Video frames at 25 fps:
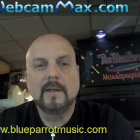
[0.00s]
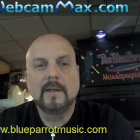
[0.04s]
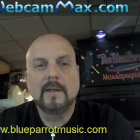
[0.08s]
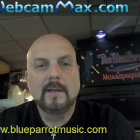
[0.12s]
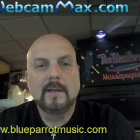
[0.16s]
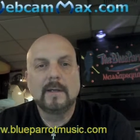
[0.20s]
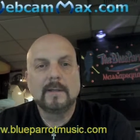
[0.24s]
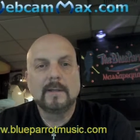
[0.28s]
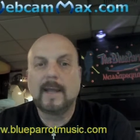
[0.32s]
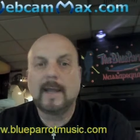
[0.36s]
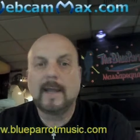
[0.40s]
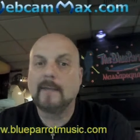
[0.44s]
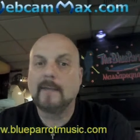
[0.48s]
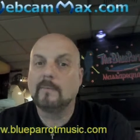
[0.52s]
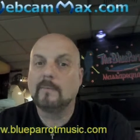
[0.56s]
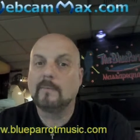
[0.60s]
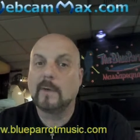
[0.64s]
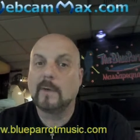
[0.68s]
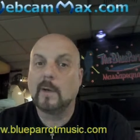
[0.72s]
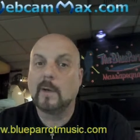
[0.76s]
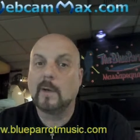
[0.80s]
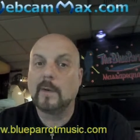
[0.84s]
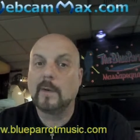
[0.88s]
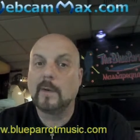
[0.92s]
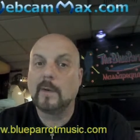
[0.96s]
Tonight,
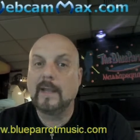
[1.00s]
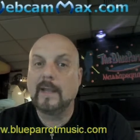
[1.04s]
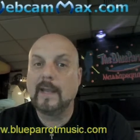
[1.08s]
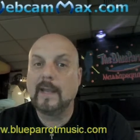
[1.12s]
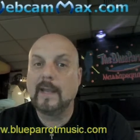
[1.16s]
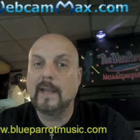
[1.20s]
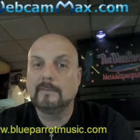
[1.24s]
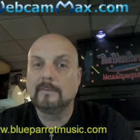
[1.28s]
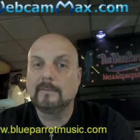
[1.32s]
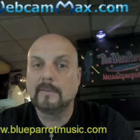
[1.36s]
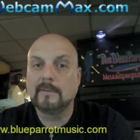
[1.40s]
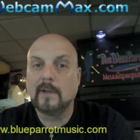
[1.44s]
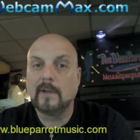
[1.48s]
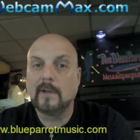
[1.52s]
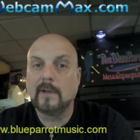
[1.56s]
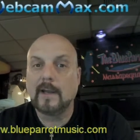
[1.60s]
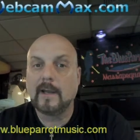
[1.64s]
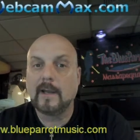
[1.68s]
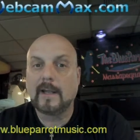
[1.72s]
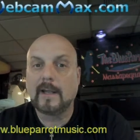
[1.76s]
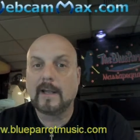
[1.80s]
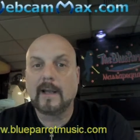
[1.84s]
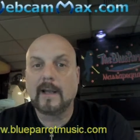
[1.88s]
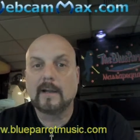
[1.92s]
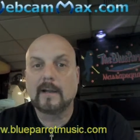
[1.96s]
we're going again, 9
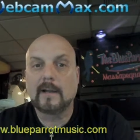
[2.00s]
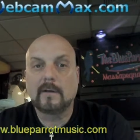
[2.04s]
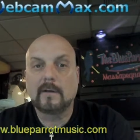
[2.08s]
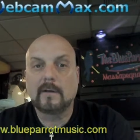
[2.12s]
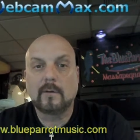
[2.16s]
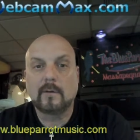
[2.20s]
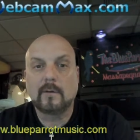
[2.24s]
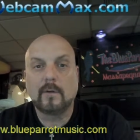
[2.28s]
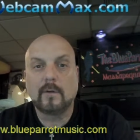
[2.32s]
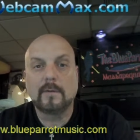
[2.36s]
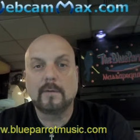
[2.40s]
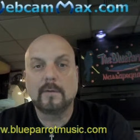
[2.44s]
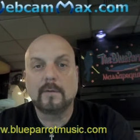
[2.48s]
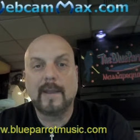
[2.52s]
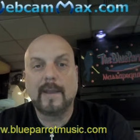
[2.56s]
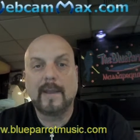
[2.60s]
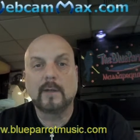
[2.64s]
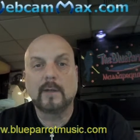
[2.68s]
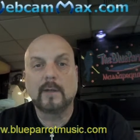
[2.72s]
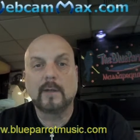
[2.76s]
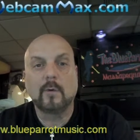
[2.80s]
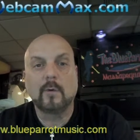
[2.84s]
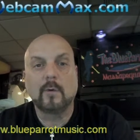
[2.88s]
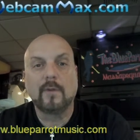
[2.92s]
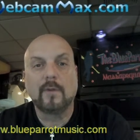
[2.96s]
o'clock, called the
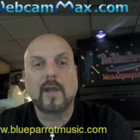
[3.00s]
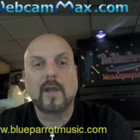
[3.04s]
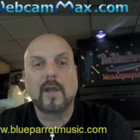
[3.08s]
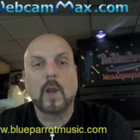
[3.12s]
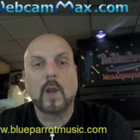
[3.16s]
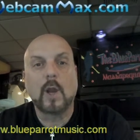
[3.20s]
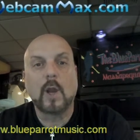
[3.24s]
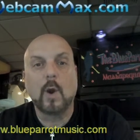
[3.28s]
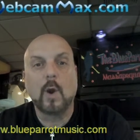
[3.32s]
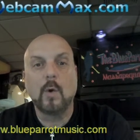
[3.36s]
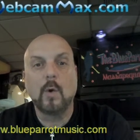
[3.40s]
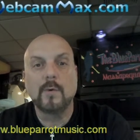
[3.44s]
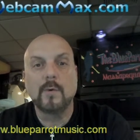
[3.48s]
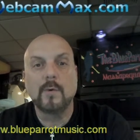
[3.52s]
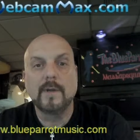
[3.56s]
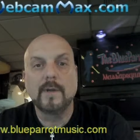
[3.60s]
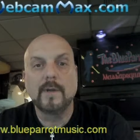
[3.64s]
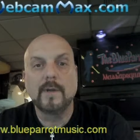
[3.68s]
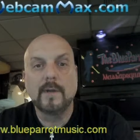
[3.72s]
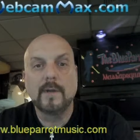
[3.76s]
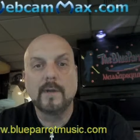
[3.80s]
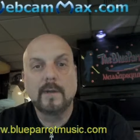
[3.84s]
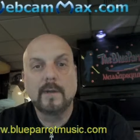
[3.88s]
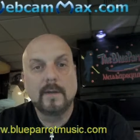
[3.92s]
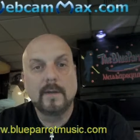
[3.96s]
band called The Code.
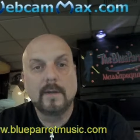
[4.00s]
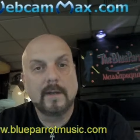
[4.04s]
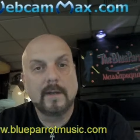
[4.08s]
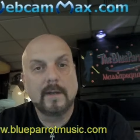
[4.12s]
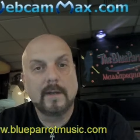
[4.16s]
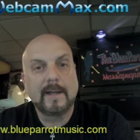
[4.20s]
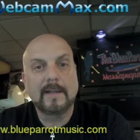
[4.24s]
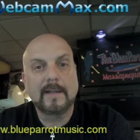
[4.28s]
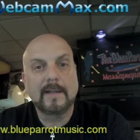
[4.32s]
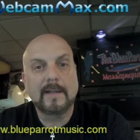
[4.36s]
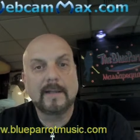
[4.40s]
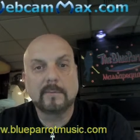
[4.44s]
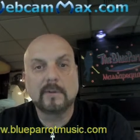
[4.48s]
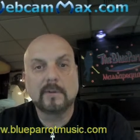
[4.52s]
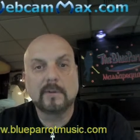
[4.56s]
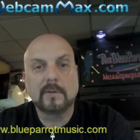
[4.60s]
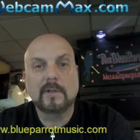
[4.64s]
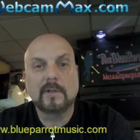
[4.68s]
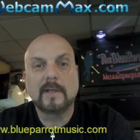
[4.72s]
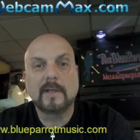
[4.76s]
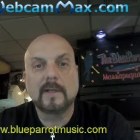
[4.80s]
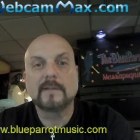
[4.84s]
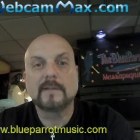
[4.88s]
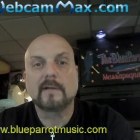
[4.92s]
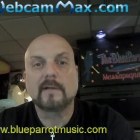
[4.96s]
Again, some
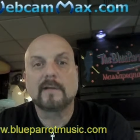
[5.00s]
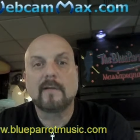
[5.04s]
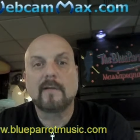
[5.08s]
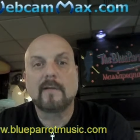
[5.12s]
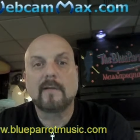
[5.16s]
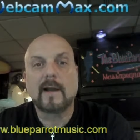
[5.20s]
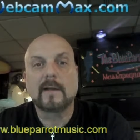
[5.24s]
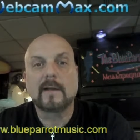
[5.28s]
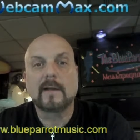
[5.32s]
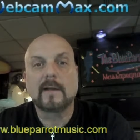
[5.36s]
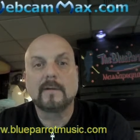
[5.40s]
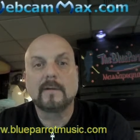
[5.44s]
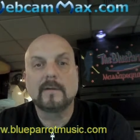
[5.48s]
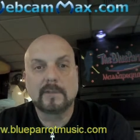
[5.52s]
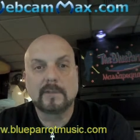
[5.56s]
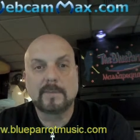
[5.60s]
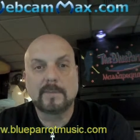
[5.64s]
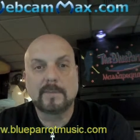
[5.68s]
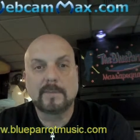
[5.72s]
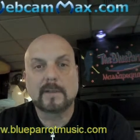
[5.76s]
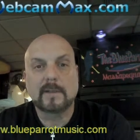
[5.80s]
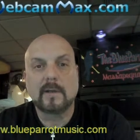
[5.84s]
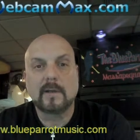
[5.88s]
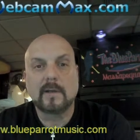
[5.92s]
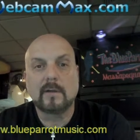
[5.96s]
good classic rock.
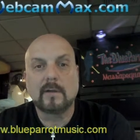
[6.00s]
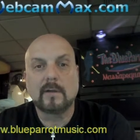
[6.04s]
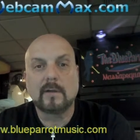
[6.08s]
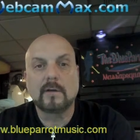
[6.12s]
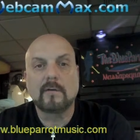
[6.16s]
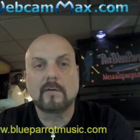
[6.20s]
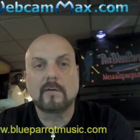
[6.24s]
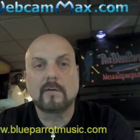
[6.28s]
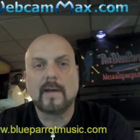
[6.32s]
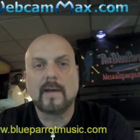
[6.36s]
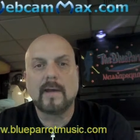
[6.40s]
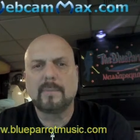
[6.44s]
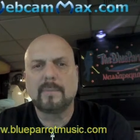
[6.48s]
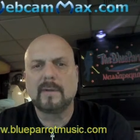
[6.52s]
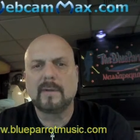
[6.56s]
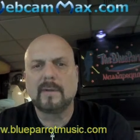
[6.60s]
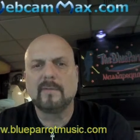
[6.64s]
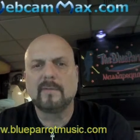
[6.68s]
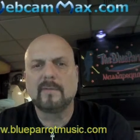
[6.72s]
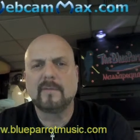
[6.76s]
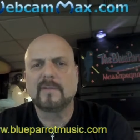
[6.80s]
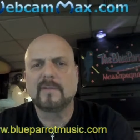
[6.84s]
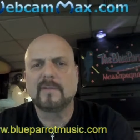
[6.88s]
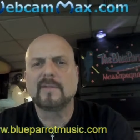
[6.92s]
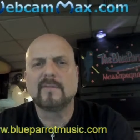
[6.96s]
Expecting a good crowd. I
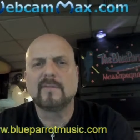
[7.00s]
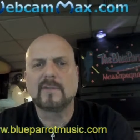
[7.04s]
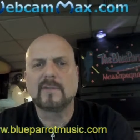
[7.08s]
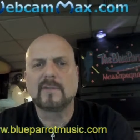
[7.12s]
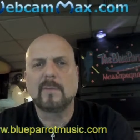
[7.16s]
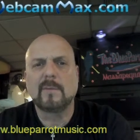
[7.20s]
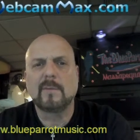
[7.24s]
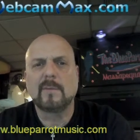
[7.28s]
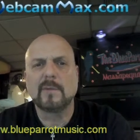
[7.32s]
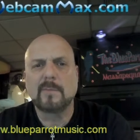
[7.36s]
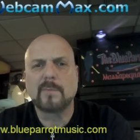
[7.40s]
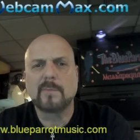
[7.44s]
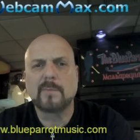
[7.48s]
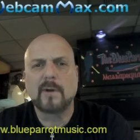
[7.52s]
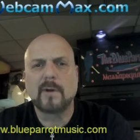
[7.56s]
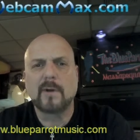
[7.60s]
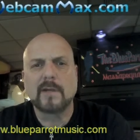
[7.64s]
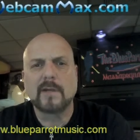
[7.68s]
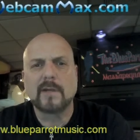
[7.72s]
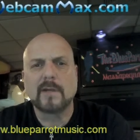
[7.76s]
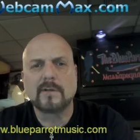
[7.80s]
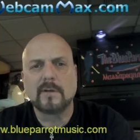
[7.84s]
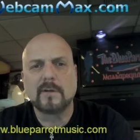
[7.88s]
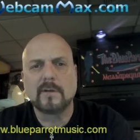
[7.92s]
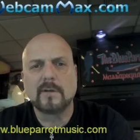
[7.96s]
believe it's even someone's
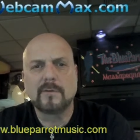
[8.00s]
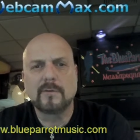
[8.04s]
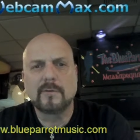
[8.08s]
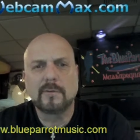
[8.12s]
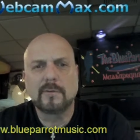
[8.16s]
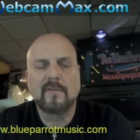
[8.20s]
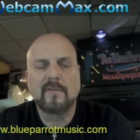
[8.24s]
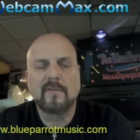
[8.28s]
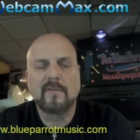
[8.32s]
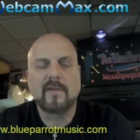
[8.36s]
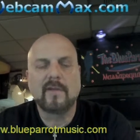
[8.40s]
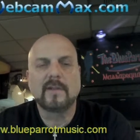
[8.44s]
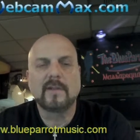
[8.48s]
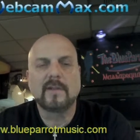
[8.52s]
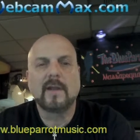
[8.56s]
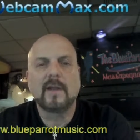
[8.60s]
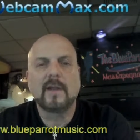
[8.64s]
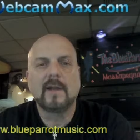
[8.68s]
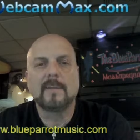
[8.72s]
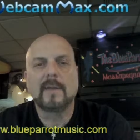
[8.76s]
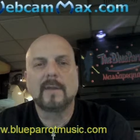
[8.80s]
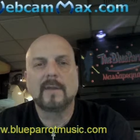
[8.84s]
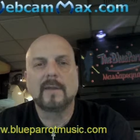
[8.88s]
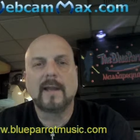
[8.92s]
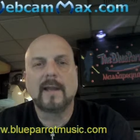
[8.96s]
birthday, so it should be a fun
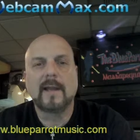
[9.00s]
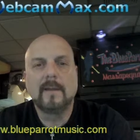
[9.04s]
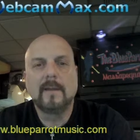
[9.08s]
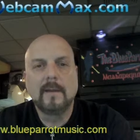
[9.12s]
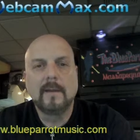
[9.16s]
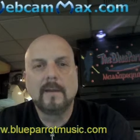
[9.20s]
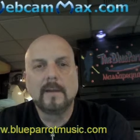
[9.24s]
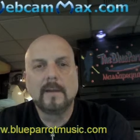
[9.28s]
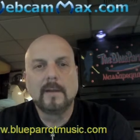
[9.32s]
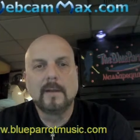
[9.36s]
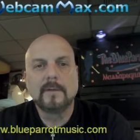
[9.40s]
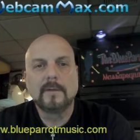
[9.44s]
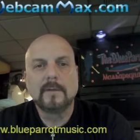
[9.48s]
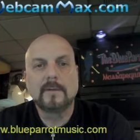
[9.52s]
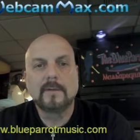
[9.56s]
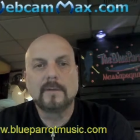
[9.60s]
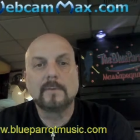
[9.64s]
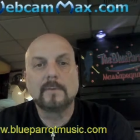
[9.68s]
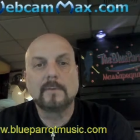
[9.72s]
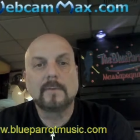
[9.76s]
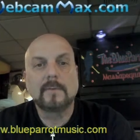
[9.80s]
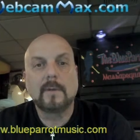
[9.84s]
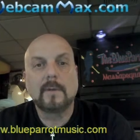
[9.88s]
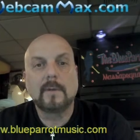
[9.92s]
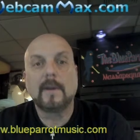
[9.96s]
time tonight.
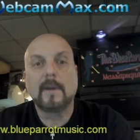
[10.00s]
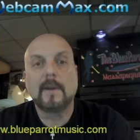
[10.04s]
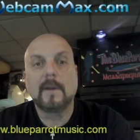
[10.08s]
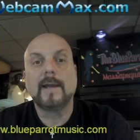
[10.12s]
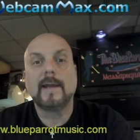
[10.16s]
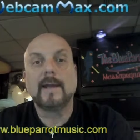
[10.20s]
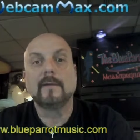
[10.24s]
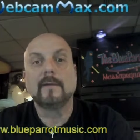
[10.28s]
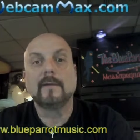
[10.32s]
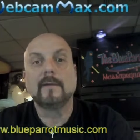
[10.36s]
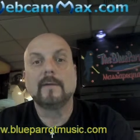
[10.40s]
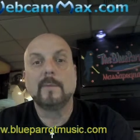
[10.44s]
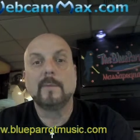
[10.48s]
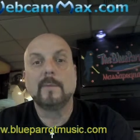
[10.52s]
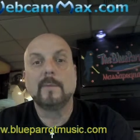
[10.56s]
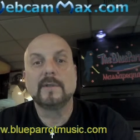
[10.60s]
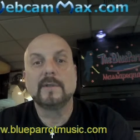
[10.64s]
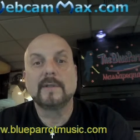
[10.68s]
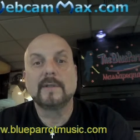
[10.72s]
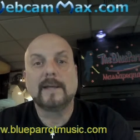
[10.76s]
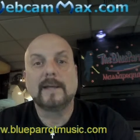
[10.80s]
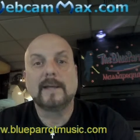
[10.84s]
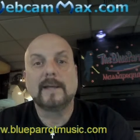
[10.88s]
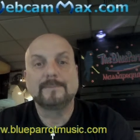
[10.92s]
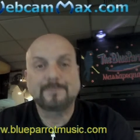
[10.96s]
So come on down. Don't
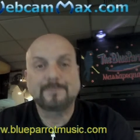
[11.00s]
miss out.